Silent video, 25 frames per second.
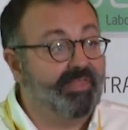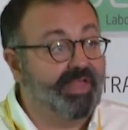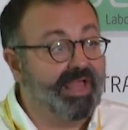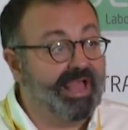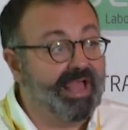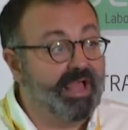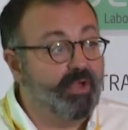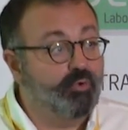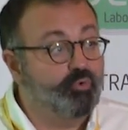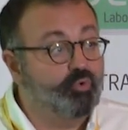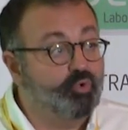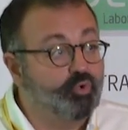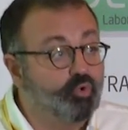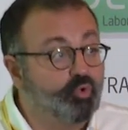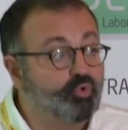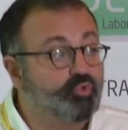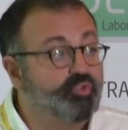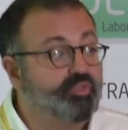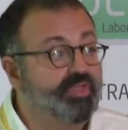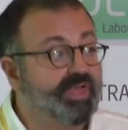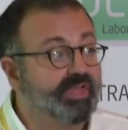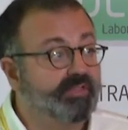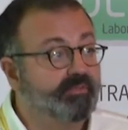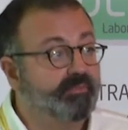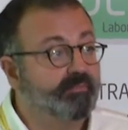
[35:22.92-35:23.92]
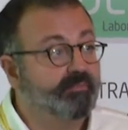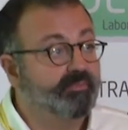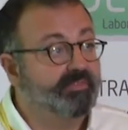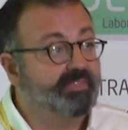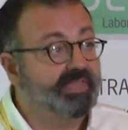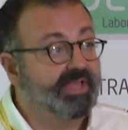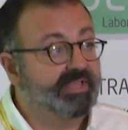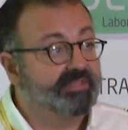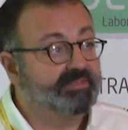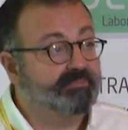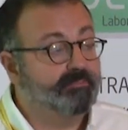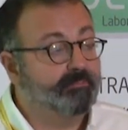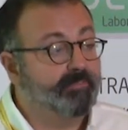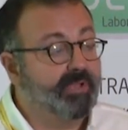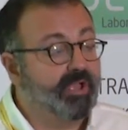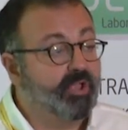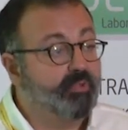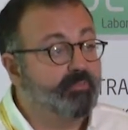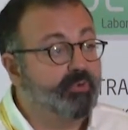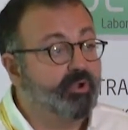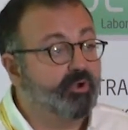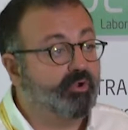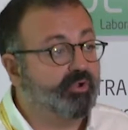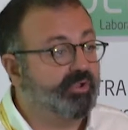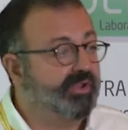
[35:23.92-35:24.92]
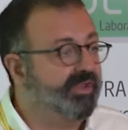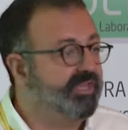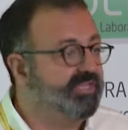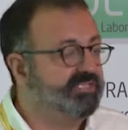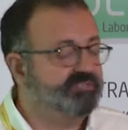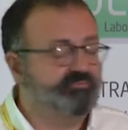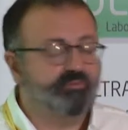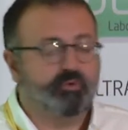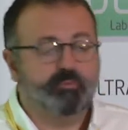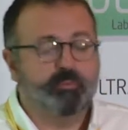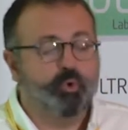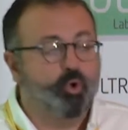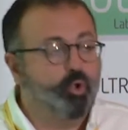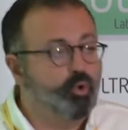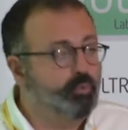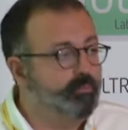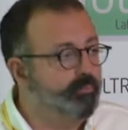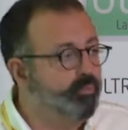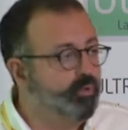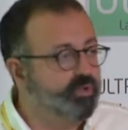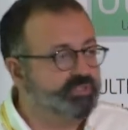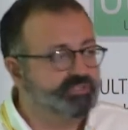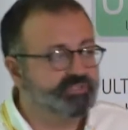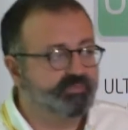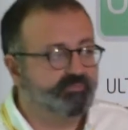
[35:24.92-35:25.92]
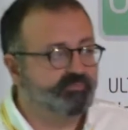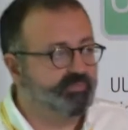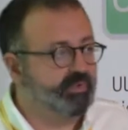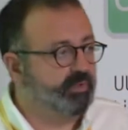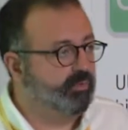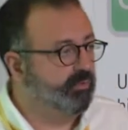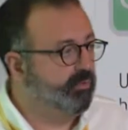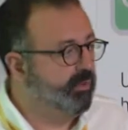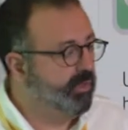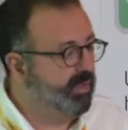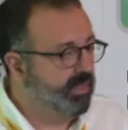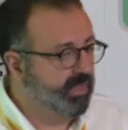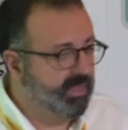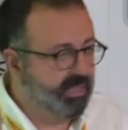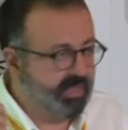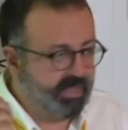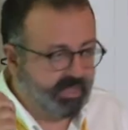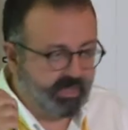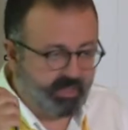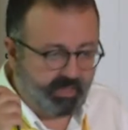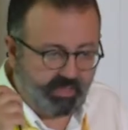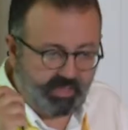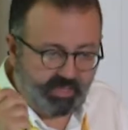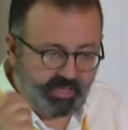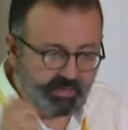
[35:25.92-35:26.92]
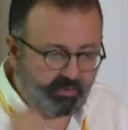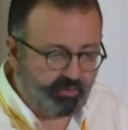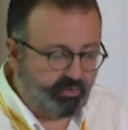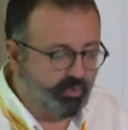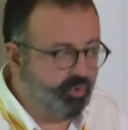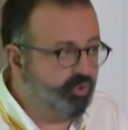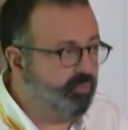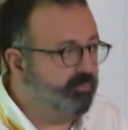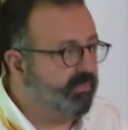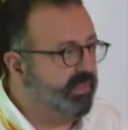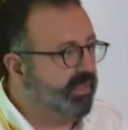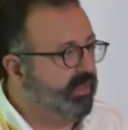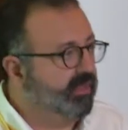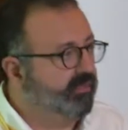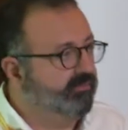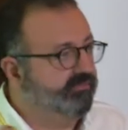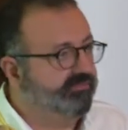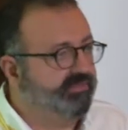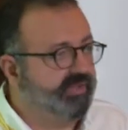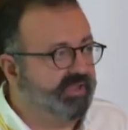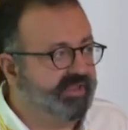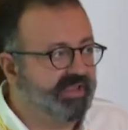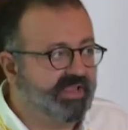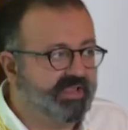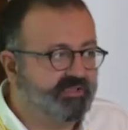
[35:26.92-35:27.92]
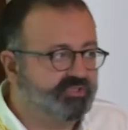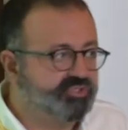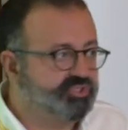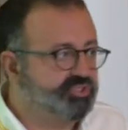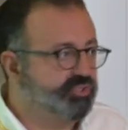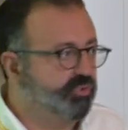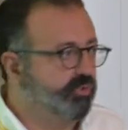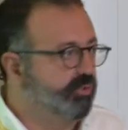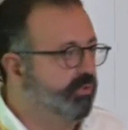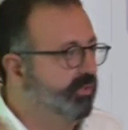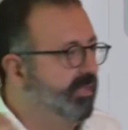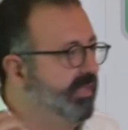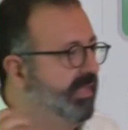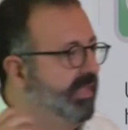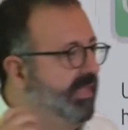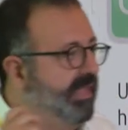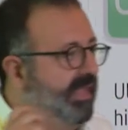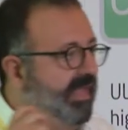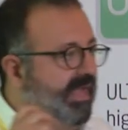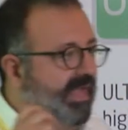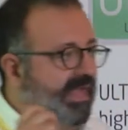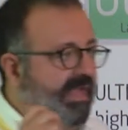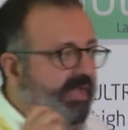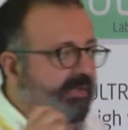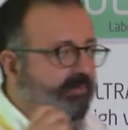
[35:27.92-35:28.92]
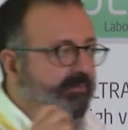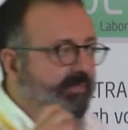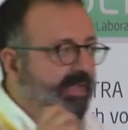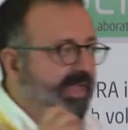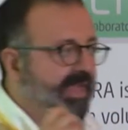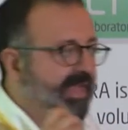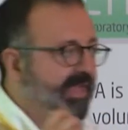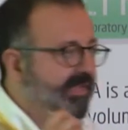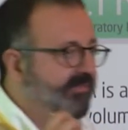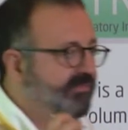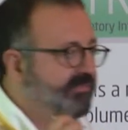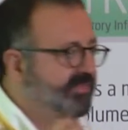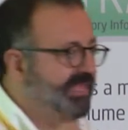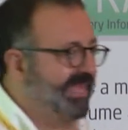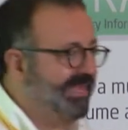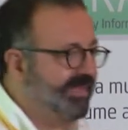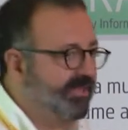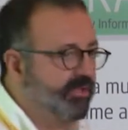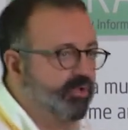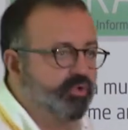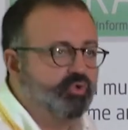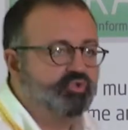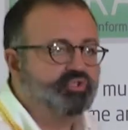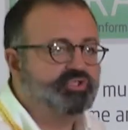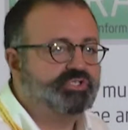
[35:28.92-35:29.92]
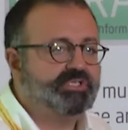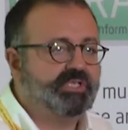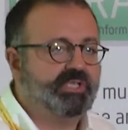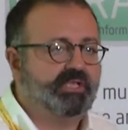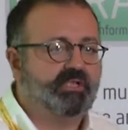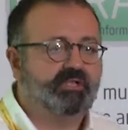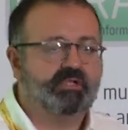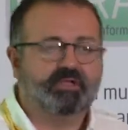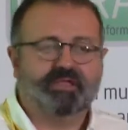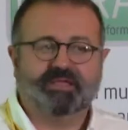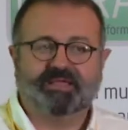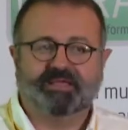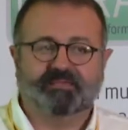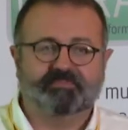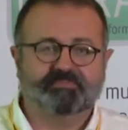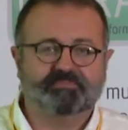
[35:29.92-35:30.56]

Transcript: how good that biomarker is from all points of view, economic, financial, diagnostic,